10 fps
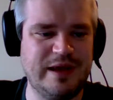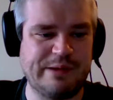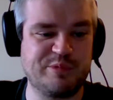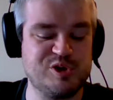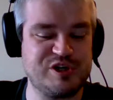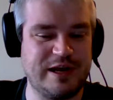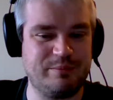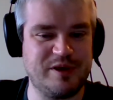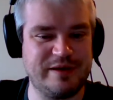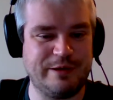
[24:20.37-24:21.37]
Emperor's
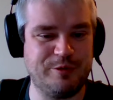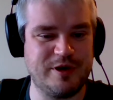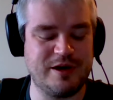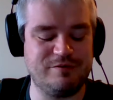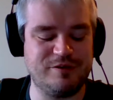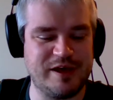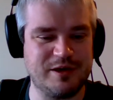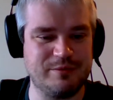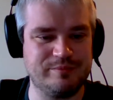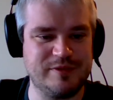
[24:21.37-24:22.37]
Champion, I wouldn't
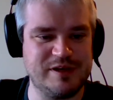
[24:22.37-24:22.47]
outflank him.